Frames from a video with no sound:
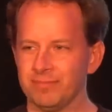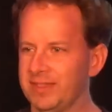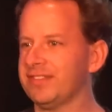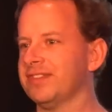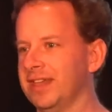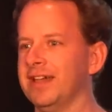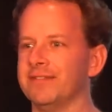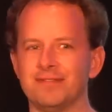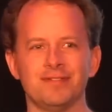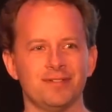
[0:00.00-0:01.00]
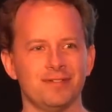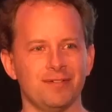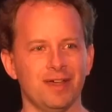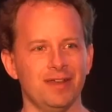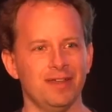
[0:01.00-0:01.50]
that's enough,
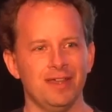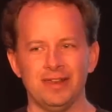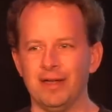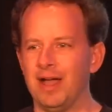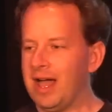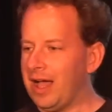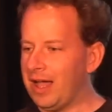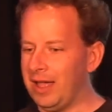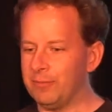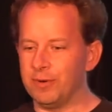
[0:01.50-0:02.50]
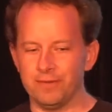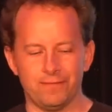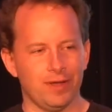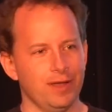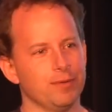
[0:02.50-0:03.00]
right? Now, I want to
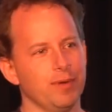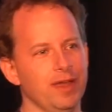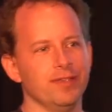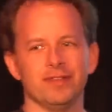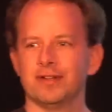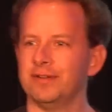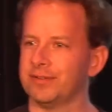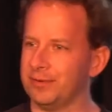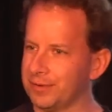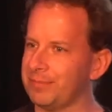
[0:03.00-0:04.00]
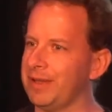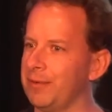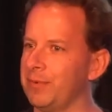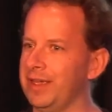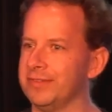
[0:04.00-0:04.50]
find ways, and I'm going to talk about
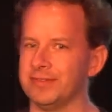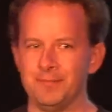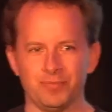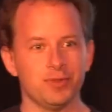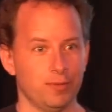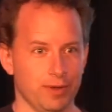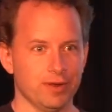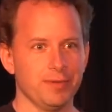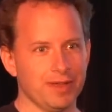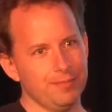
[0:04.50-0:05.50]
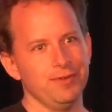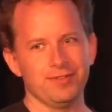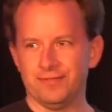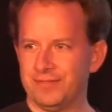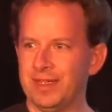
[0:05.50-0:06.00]
ways that we're going to become rich
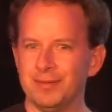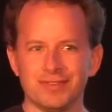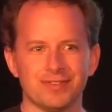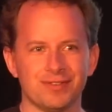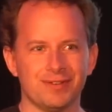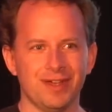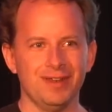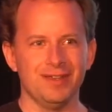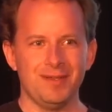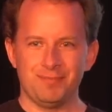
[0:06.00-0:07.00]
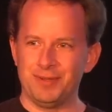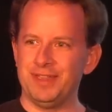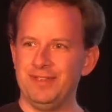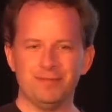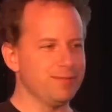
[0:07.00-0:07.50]
and famous, right? But
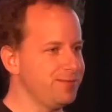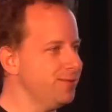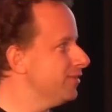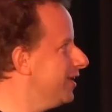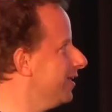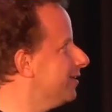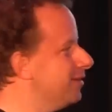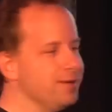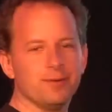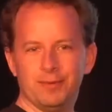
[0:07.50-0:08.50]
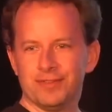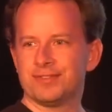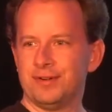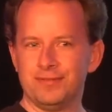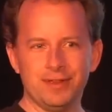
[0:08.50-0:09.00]
even before that, we're
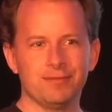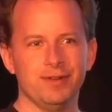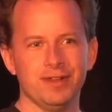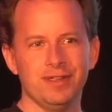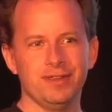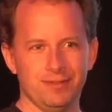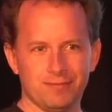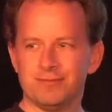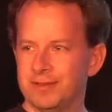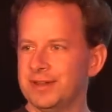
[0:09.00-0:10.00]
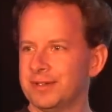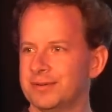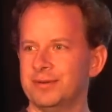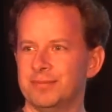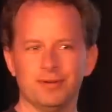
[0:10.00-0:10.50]
solving really, really
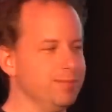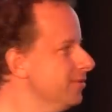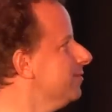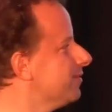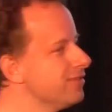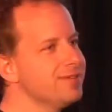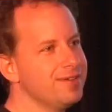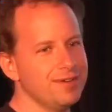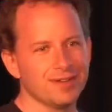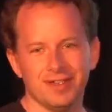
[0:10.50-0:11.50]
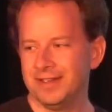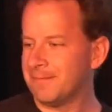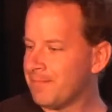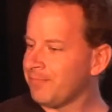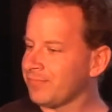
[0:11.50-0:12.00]
cool problems. Okay.
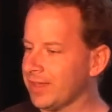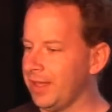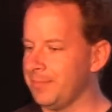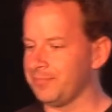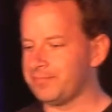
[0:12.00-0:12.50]
Um,